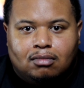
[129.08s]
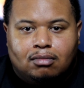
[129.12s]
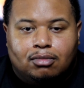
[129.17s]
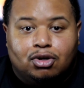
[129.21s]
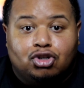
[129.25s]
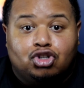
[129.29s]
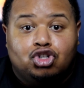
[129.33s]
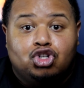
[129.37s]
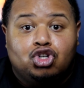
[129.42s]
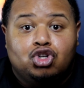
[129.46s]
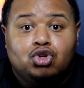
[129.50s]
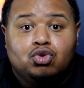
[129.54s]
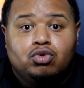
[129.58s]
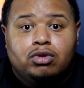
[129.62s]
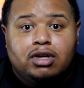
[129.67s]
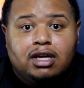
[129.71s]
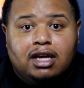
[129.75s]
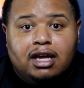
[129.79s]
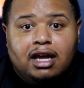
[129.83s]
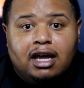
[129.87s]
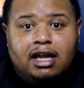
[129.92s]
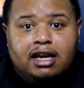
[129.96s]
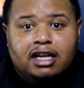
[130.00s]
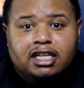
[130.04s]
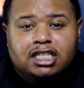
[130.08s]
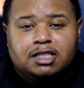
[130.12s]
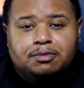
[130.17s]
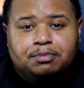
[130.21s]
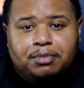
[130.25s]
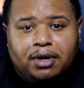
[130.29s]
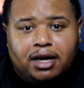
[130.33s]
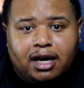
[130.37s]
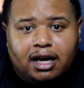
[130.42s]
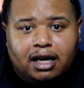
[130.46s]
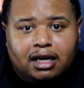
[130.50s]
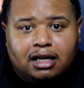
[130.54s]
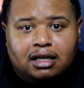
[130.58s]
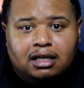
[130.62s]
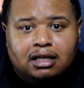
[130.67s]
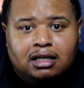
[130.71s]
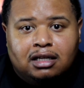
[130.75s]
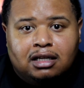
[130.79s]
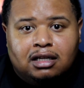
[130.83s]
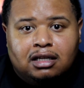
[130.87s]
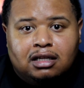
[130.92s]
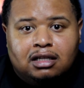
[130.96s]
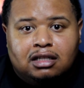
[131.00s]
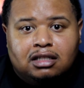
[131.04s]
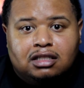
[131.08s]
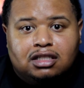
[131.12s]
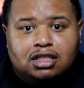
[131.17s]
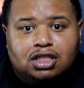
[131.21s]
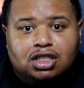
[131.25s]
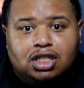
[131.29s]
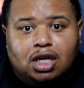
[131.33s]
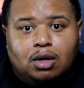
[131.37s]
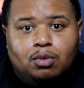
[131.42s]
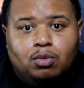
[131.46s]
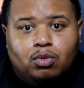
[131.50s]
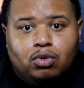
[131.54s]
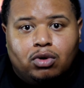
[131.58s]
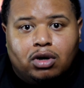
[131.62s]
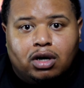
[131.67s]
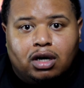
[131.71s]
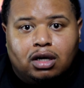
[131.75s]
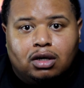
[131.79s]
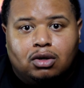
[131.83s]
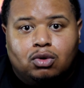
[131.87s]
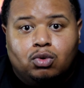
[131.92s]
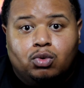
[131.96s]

But you can't expect someone